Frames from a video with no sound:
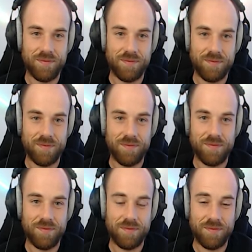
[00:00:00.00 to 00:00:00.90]

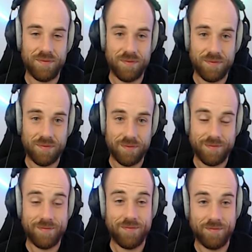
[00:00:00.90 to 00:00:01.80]

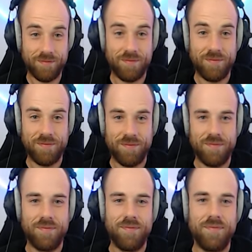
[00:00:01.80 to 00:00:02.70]

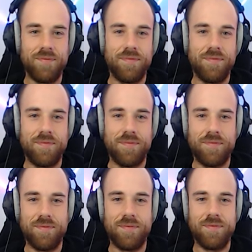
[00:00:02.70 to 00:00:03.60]

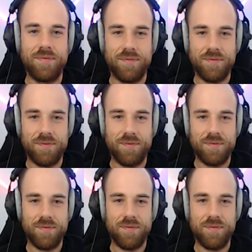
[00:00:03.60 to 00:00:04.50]

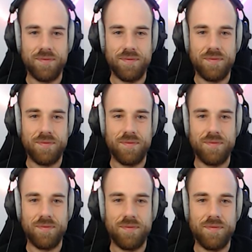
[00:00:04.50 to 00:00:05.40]

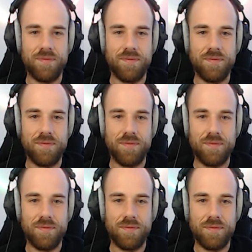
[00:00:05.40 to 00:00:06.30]

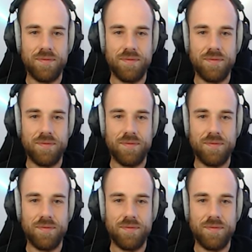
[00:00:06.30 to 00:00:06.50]
[no speech]